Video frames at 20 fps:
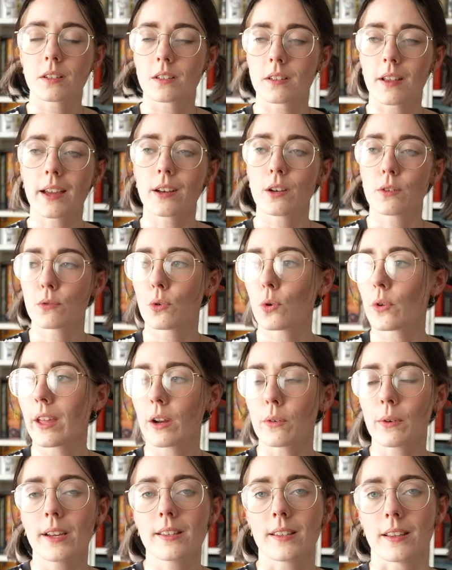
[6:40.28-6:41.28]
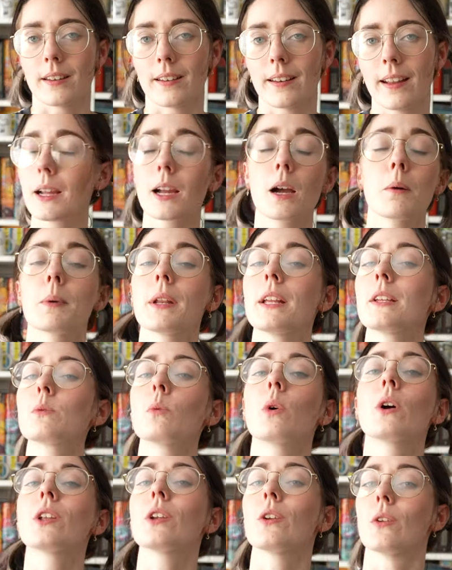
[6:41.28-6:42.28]
are designed for that reason. Companies
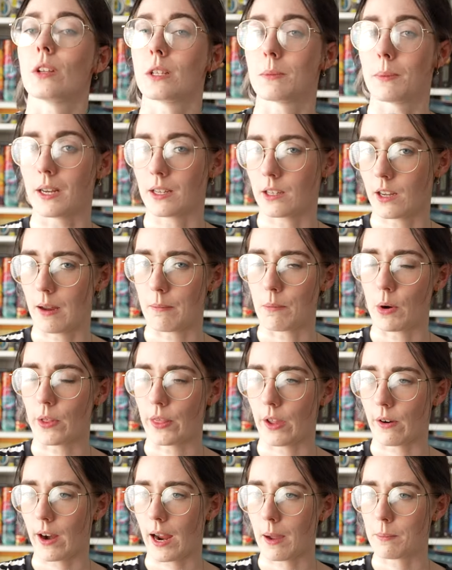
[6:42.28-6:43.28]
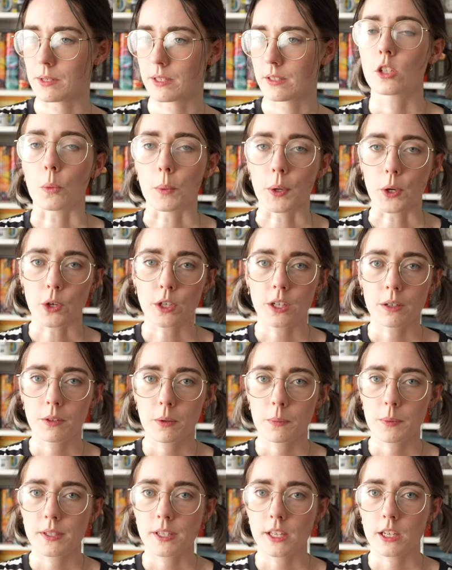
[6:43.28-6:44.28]
want you to spend time on their apps, so we don't give
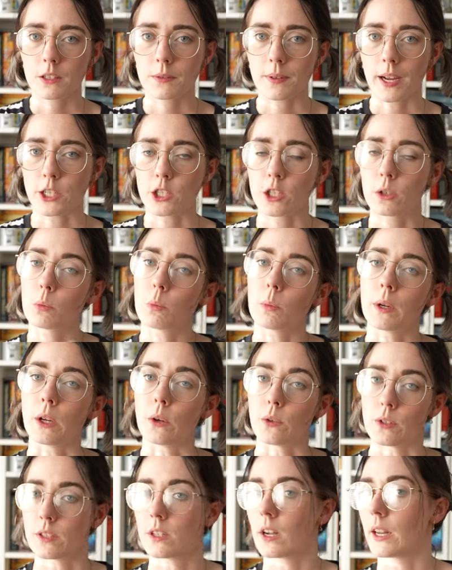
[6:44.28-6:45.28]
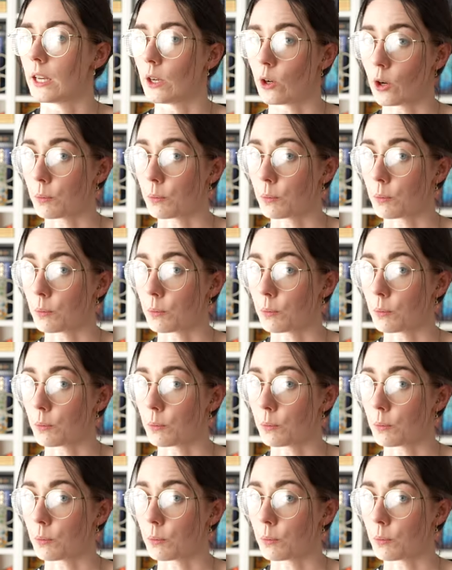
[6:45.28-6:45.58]
them the satisfaction, we use a tiny